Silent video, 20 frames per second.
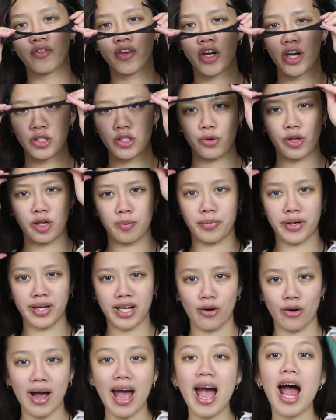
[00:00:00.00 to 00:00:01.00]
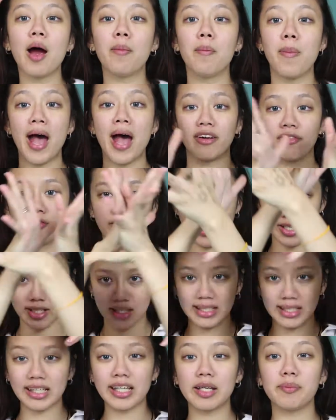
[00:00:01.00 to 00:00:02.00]
of course we're gonna bring our hair back
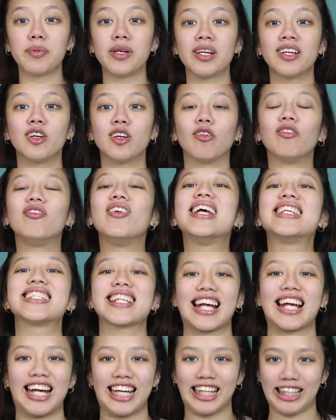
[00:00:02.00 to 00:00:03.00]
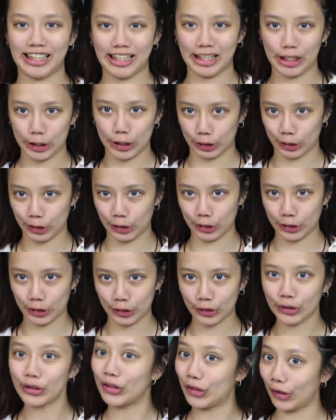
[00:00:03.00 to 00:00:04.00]
first, keeping your face clear.
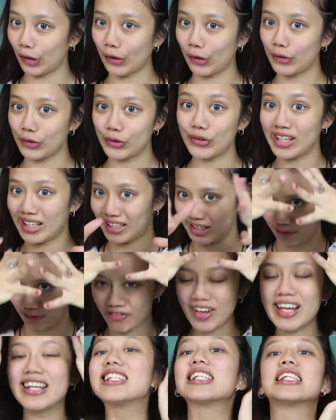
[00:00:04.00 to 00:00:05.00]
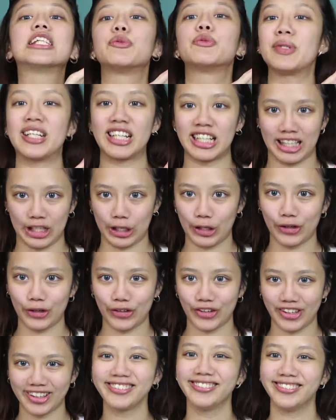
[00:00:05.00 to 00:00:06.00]
Girl, you need the face to be
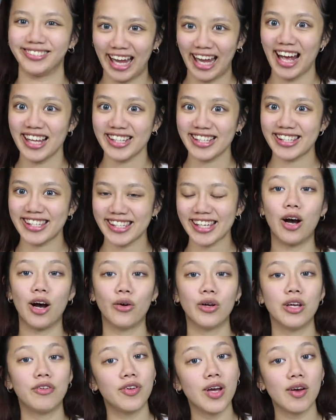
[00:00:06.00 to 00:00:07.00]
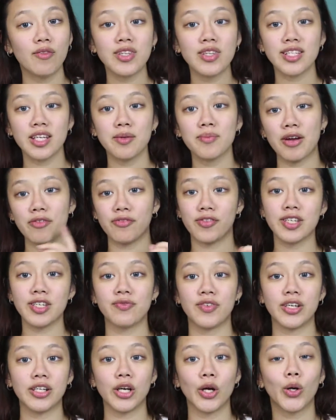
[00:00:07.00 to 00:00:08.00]
cleared. Yes. Now, if you haven't seen my first
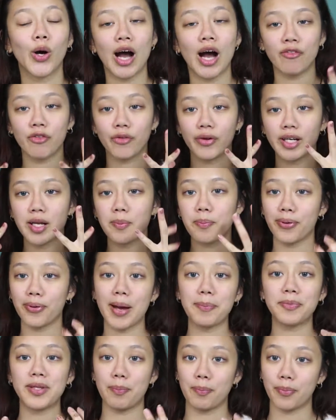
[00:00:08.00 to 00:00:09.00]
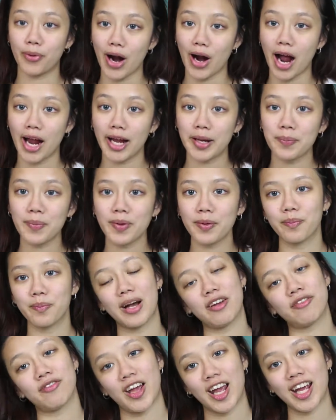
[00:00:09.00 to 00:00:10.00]
video, I've already prepped and primed
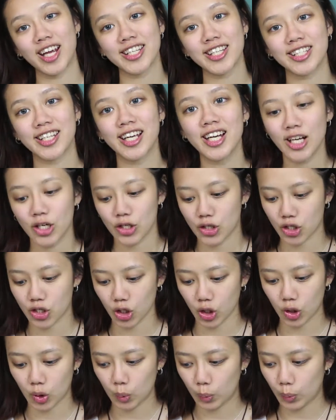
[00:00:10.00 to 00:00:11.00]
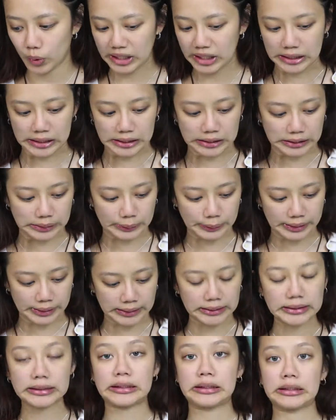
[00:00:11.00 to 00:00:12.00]
my face. So we are going
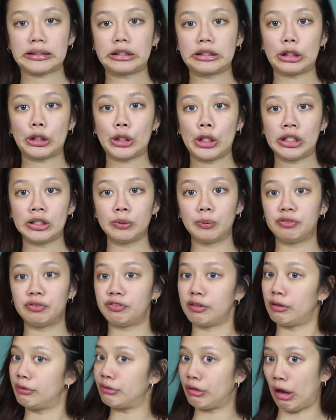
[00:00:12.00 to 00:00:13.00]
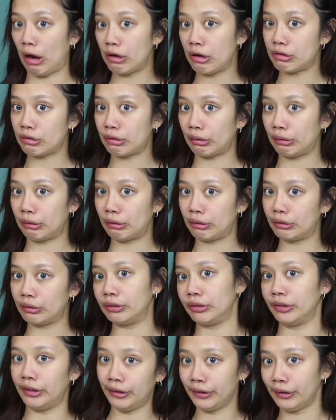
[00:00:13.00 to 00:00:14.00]
to go on with foundation.
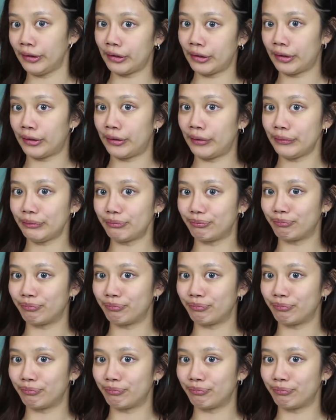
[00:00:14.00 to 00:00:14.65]
Yeah, girl.